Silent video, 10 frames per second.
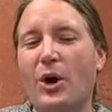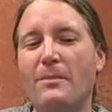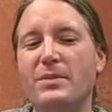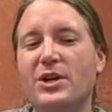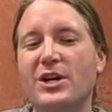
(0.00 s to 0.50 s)

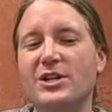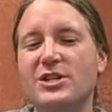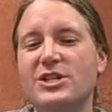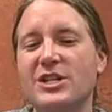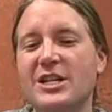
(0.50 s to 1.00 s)

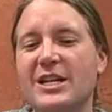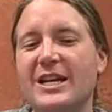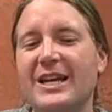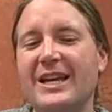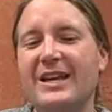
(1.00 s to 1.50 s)
Because
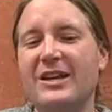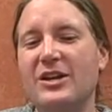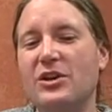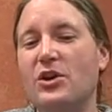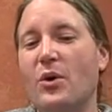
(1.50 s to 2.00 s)

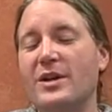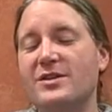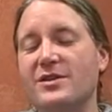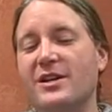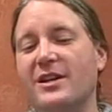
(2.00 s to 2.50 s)
you go
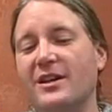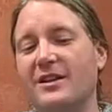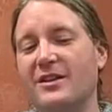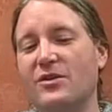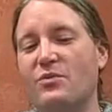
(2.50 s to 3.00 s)
into the
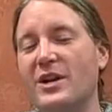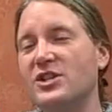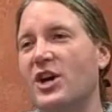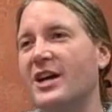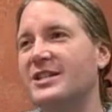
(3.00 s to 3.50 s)

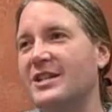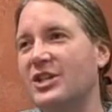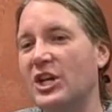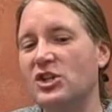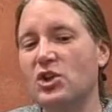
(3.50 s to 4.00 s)
Renaissance as
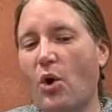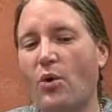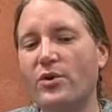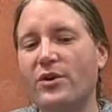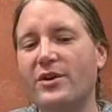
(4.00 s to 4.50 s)
it gets
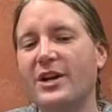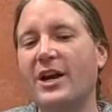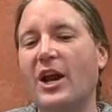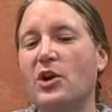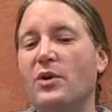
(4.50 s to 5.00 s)
colder,
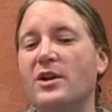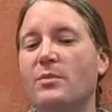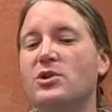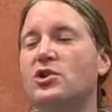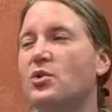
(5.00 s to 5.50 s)
and you end up
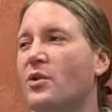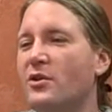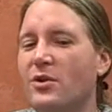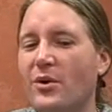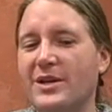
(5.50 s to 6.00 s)
with shorter
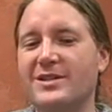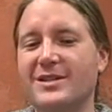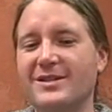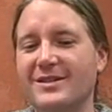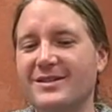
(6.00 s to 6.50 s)
growing
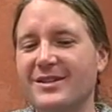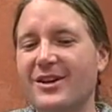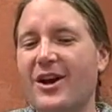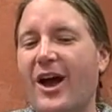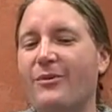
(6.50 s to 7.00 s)
seasons,
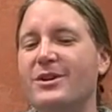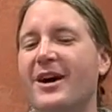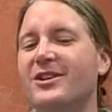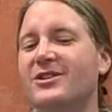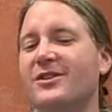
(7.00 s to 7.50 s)
a
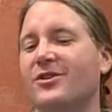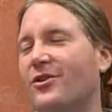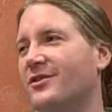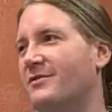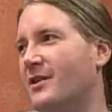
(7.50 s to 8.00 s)
reduction in
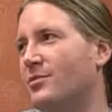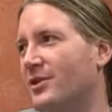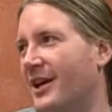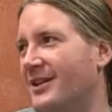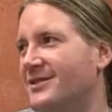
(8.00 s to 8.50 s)
cultivatable
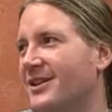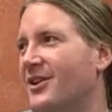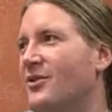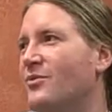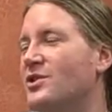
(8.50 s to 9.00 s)
land,
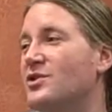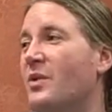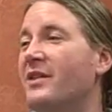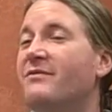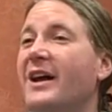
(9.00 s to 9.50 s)
which is
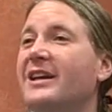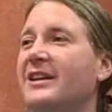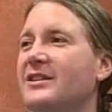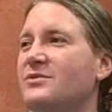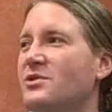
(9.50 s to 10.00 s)
why the
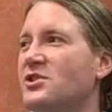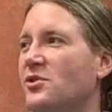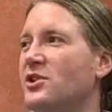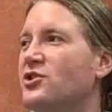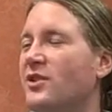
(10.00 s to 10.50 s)
Vikings were
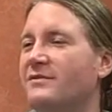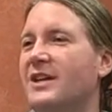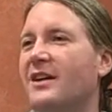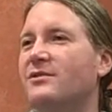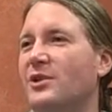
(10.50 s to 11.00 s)
slowly shoved
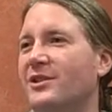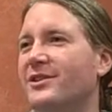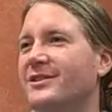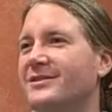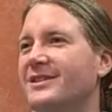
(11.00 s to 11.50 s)
out of
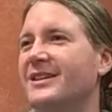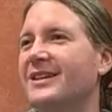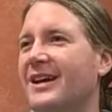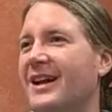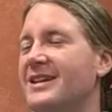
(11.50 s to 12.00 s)
Greenland
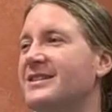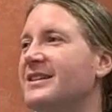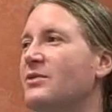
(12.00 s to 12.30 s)
and Iceland.